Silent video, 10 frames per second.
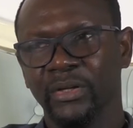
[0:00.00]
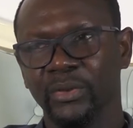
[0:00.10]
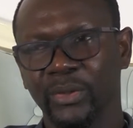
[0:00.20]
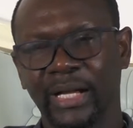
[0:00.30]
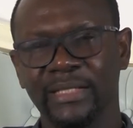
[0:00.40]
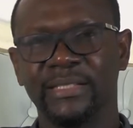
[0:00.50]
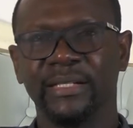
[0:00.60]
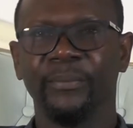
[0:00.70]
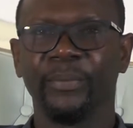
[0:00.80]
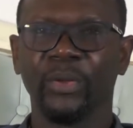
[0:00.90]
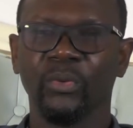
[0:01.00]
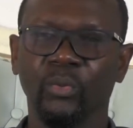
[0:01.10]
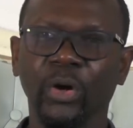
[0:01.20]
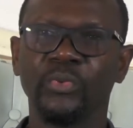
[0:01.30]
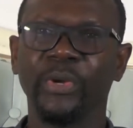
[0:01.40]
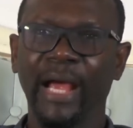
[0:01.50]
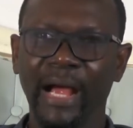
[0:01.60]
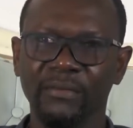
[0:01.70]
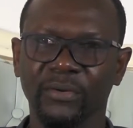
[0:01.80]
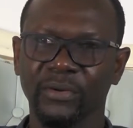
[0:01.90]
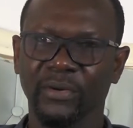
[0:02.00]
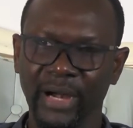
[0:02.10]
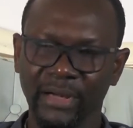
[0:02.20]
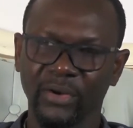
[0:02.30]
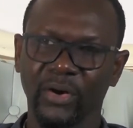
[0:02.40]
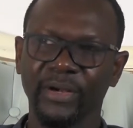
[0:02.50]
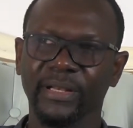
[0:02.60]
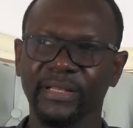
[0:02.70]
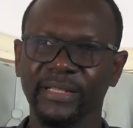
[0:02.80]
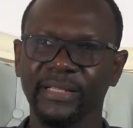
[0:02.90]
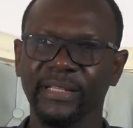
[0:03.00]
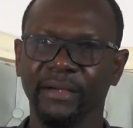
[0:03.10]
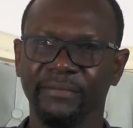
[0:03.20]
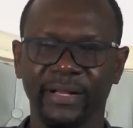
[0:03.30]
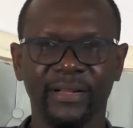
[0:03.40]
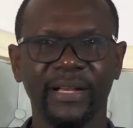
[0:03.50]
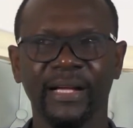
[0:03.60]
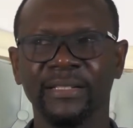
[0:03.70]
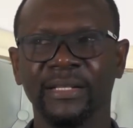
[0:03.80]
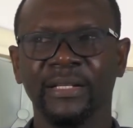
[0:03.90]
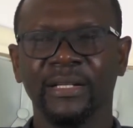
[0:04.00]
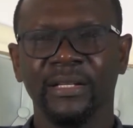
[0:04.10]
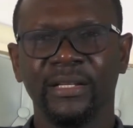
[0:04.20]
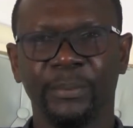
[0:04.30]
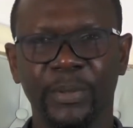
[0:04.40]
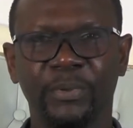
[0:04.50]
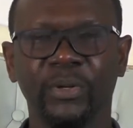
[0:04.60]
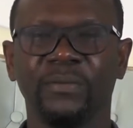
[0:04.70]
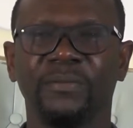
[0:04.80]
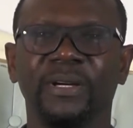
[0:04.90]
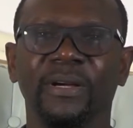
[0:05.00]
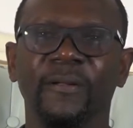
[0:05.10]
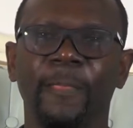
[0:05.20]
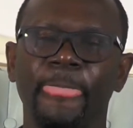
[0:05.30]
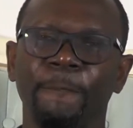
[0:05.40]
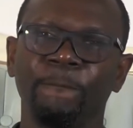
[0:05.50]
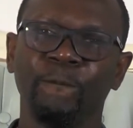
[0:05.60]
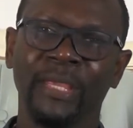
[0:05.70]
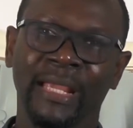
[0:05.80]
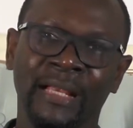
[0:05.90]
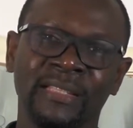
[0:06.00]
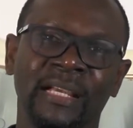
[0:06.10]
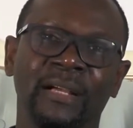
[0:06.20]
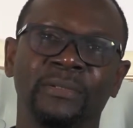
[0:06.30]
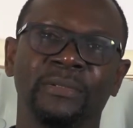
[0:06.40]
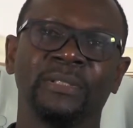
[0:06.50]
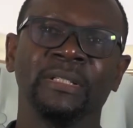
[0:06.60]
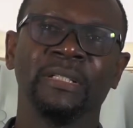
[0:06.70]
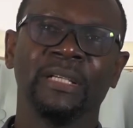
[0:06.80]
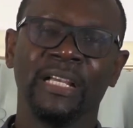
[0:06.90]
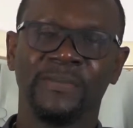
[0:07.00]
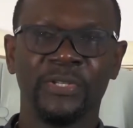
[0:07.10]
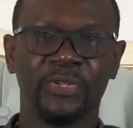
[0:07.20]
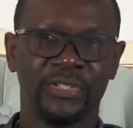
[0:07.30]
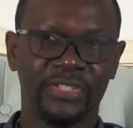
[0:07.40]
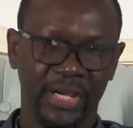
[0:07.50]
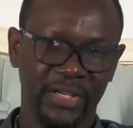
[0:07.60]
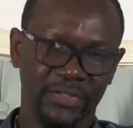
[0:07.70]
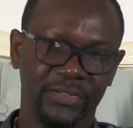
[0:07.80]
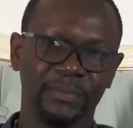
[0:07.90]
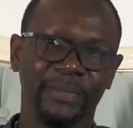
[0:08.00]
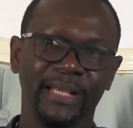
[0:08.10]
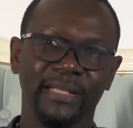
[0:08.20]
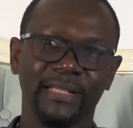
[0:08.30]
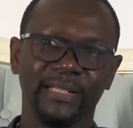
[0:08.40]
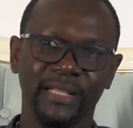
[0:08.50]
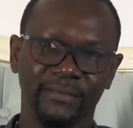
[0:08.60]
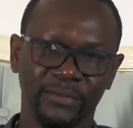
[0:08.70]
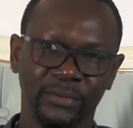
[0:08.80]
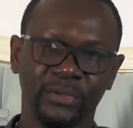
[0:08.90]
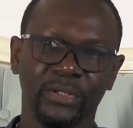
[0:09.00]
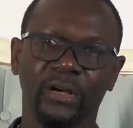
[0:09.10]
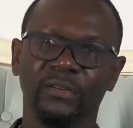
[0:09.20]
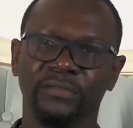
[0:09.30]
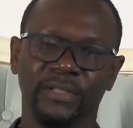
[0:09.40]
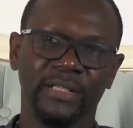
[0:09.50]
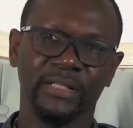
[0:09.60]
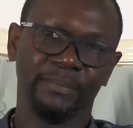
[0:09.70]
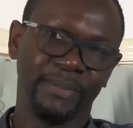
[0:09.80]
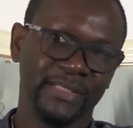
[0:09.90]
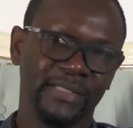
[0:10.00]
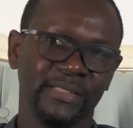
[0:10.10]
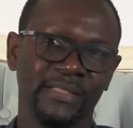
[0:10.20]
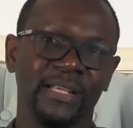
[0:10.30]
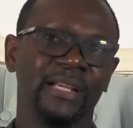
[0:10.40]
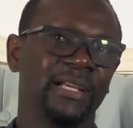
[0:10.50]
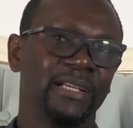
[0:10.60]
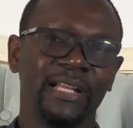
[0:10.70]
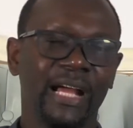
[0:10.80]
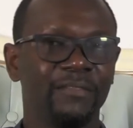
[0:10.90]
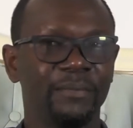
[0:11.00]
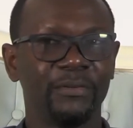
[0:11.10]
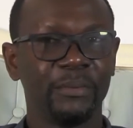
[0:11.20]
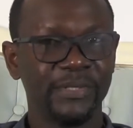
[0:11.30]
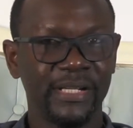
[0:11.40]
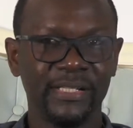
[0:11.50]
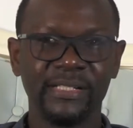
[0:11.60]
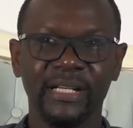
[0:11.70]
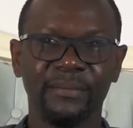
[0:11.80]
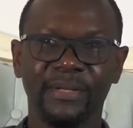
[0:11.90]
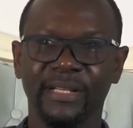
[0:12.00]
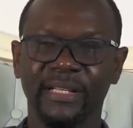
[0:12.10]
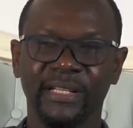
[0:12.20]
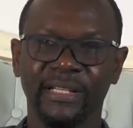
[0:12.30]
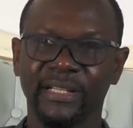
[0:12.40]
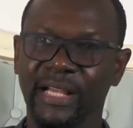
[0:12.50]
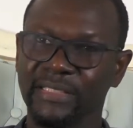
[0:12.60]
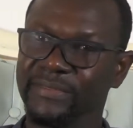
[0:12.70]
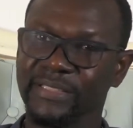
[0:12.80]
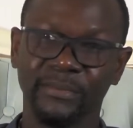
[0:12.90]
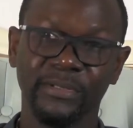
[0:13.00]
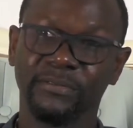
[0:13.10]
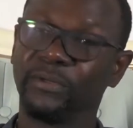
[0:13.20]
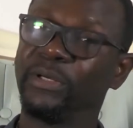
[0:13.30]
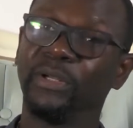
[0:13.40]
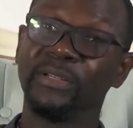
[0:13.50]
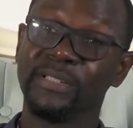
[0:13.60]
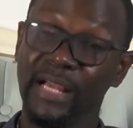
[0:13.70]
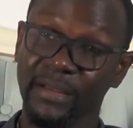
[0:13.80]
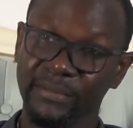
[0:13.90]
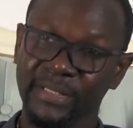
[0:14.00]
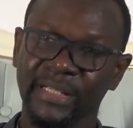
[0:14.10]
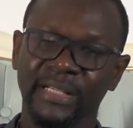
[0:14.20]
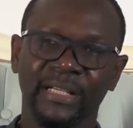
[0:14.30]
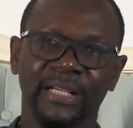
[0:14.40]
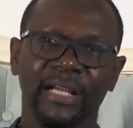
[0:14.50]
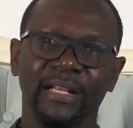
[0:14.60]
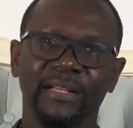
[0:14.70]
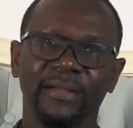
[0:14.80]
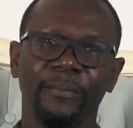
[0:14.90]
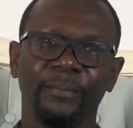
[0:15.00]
look at what we have on ground currently, I found out that the people of Ika South has been shortchanged by the level of the persons that have been representing them in the House of Assembly for a long time. And